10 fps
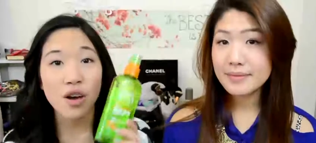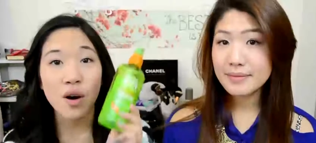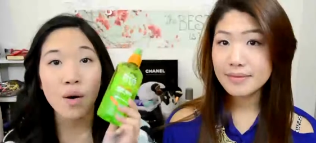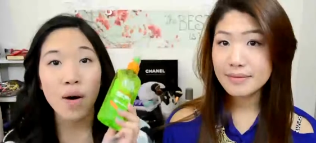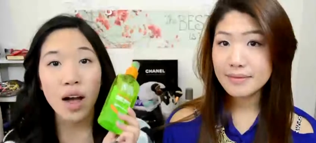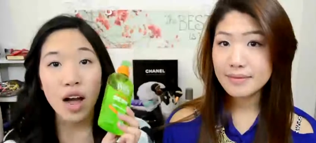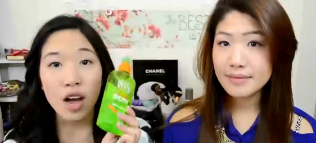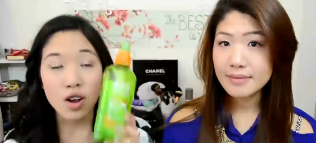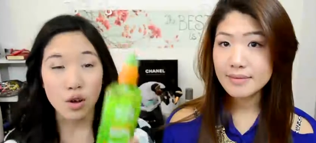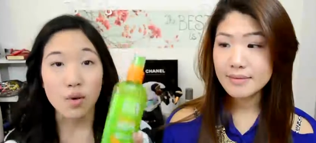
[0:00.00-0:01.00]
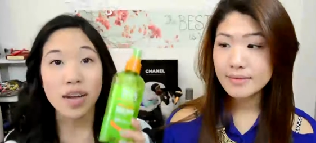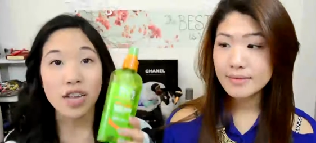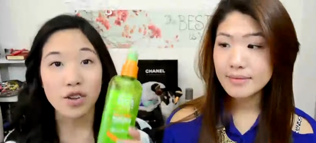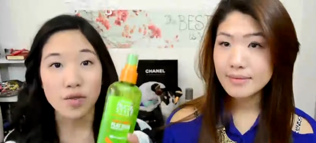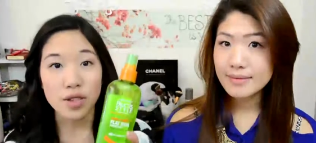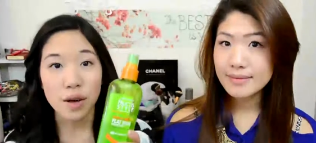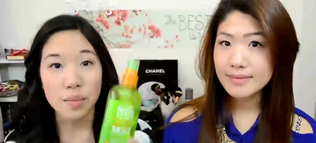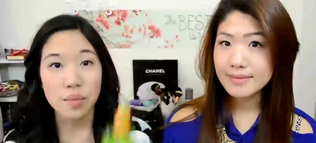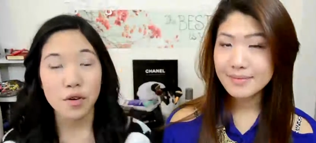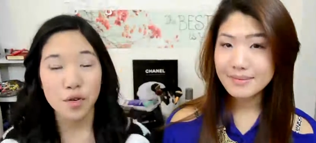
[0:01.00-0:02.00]
Speaker 1: So Go get you some.
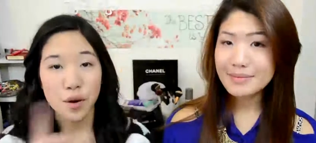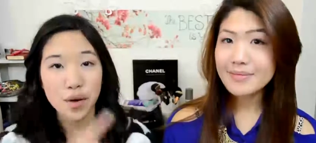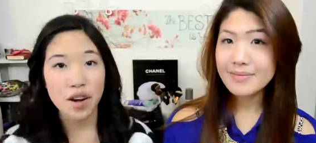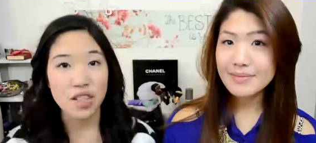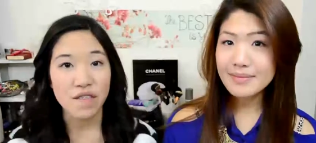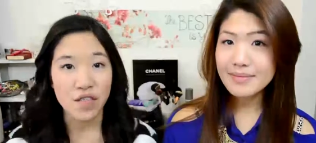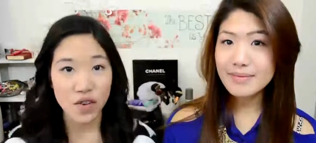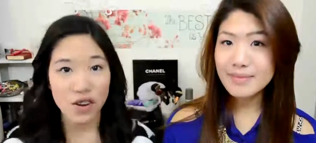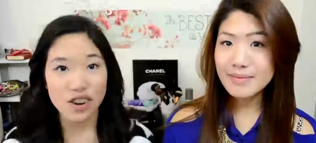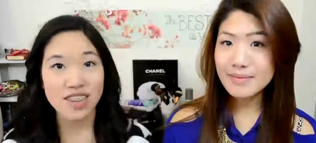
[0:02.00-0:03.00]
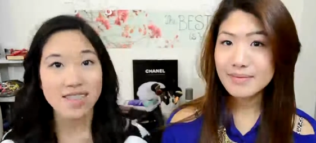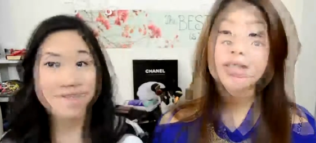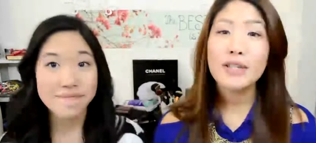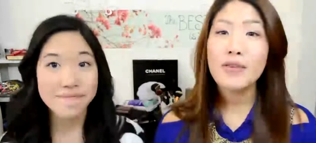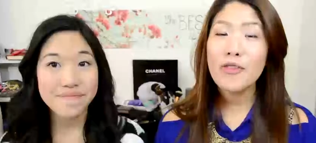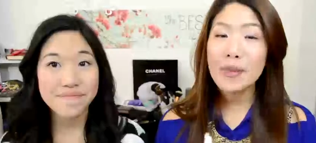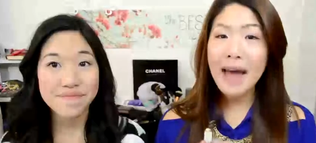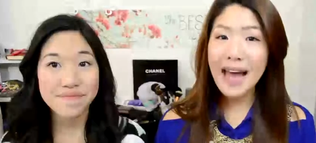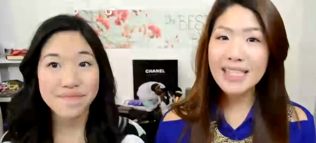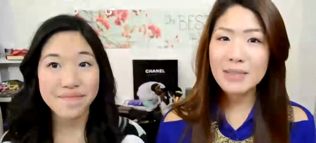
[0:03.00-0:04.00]
Quote 11th Gorgeous.
Speaker 2: So for the
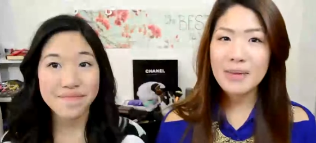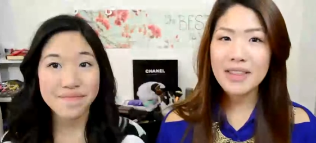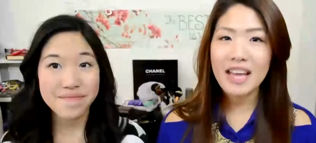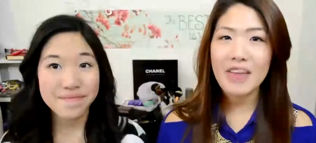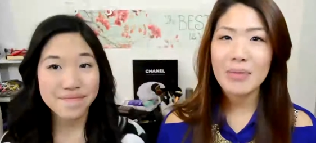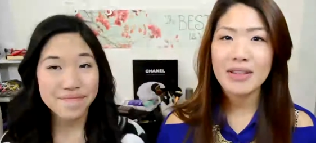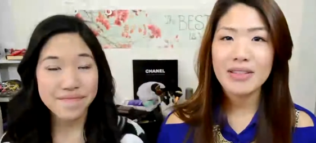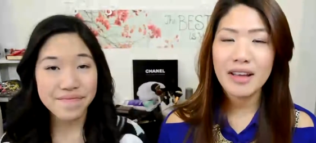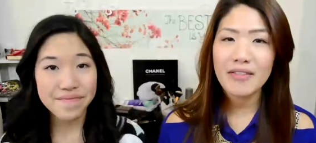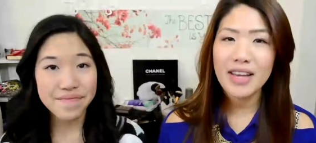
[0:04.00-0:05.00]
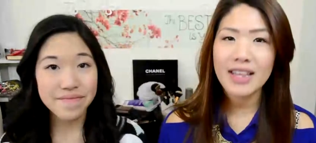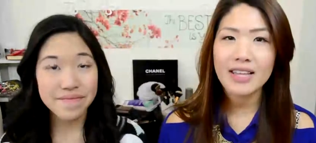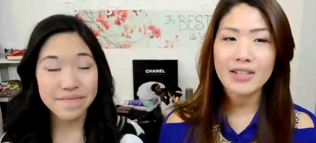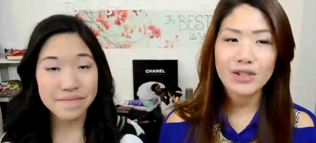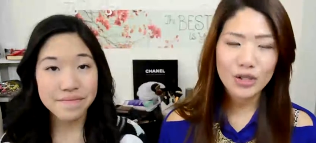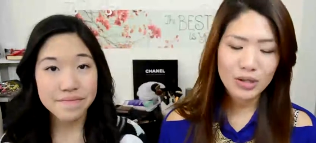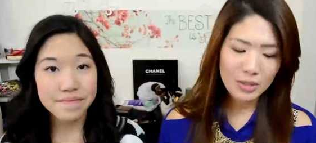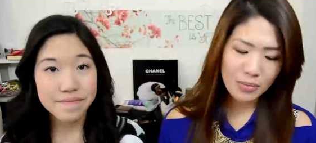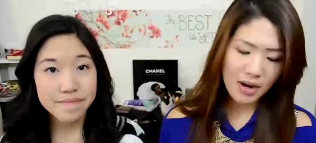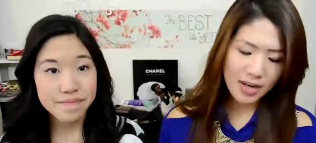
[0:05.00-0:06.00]
past month, I have been loving these two lip
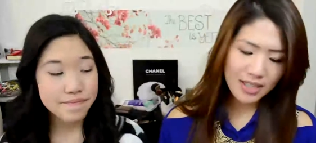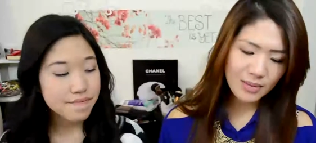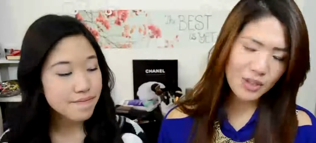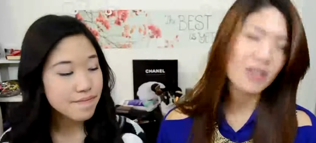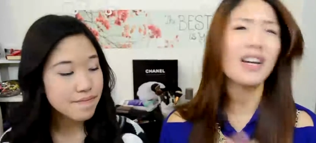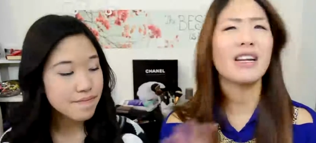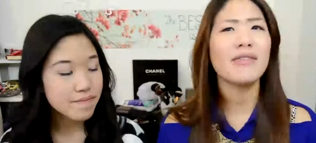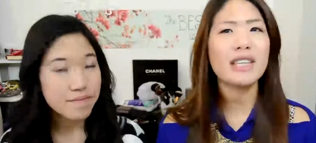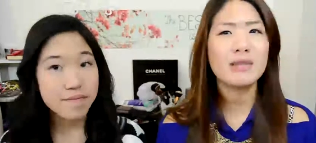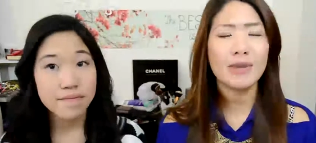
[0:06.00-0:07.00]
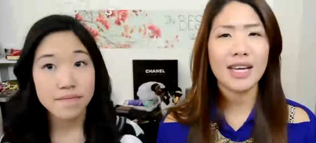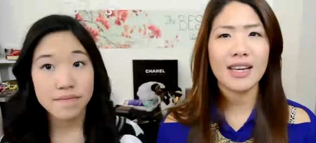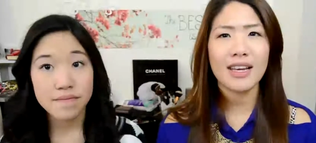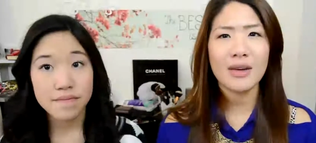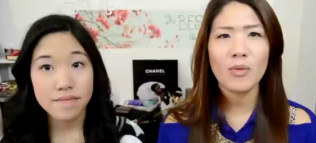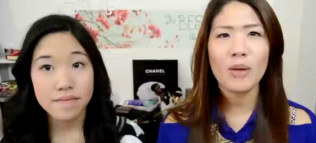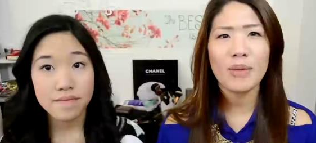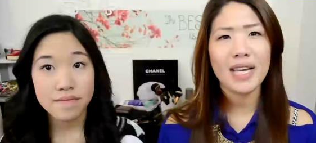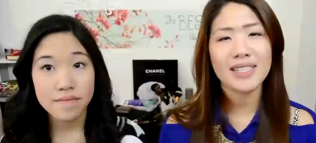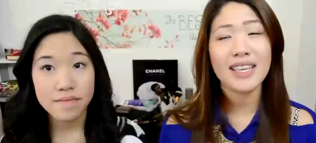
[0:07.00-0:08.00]
products, which I'll kind of explain in one
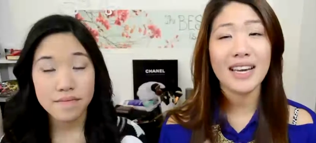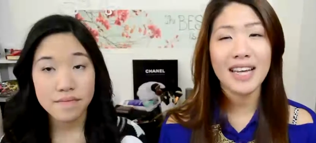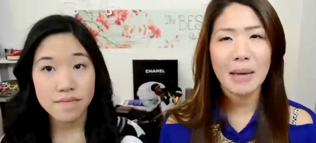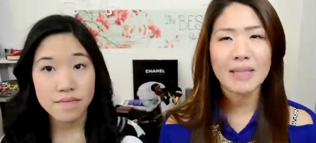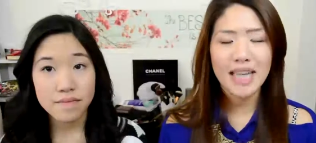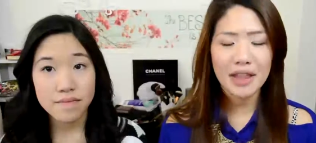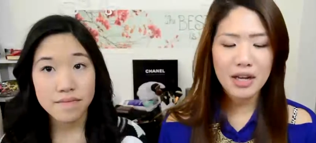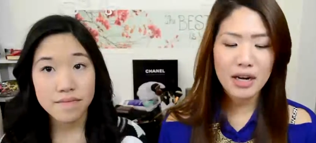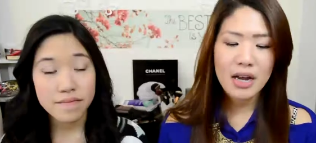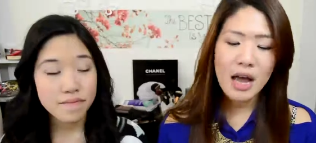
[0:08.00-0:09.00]
because they kind of came together.